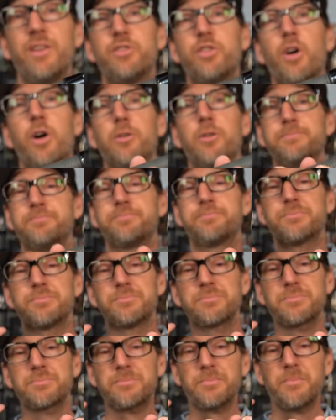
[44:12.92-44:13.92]
So,
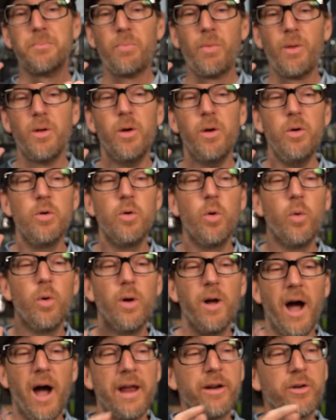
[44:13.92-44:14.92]

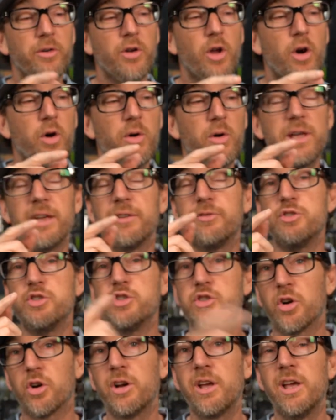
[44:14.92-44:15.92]
I don't know if
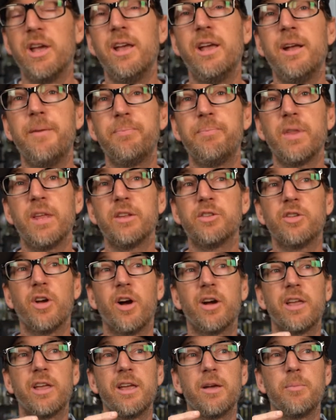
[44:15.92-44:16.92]
jerk is
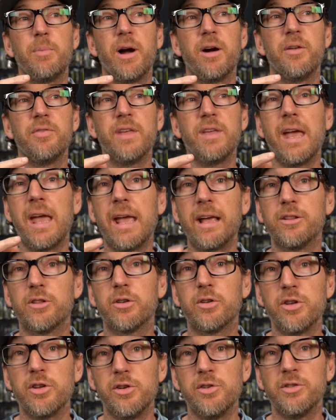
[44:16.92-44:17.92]
talking about the
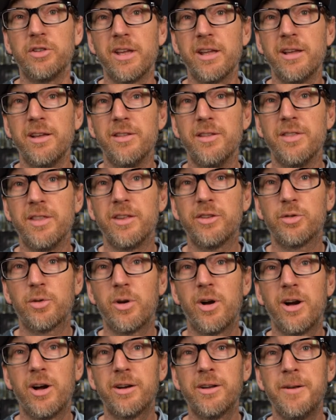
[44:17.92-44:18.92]
angler using this
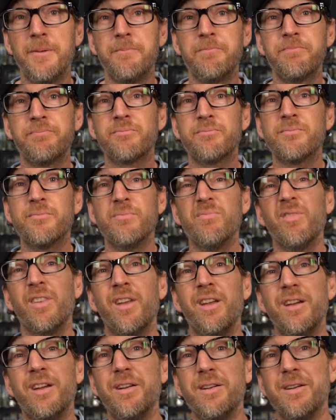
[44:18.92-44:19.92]
yeah, rod. I don't know
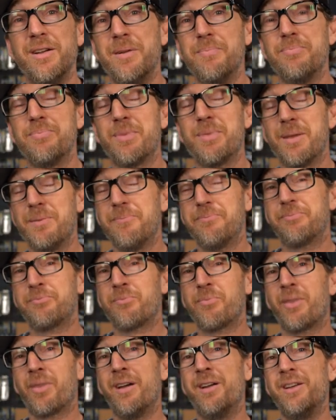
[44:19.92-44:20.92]
what the jerk
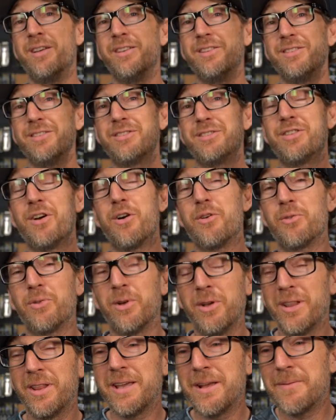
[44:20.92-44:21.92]
came from. so
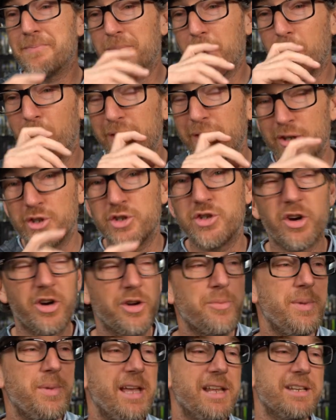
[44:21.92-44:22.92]
really, what the
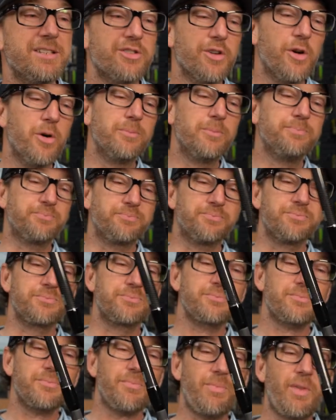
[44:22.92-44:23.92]
jerk means. So,
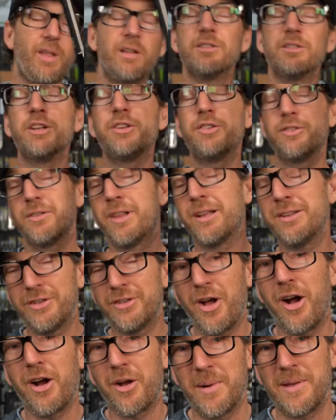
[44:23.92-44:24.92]
let's let's
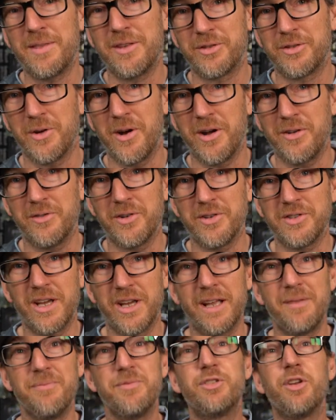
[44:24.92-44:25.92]
talk about this rod for a
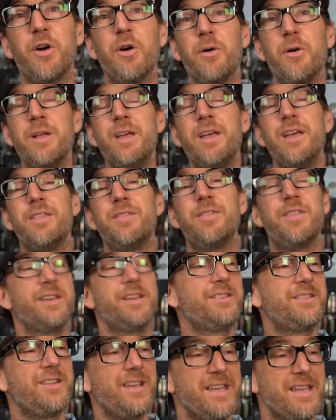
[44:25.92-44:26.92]
second. So
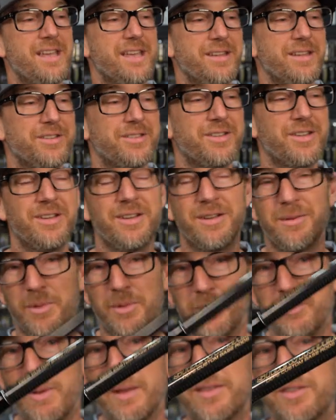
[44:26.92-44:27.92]
this is I'm gonna
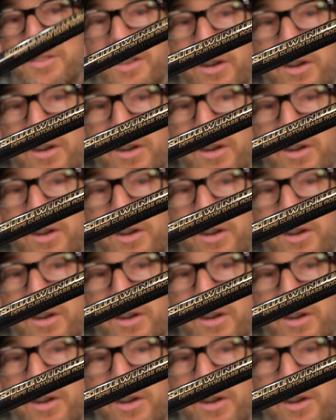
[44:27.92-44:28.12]
spec this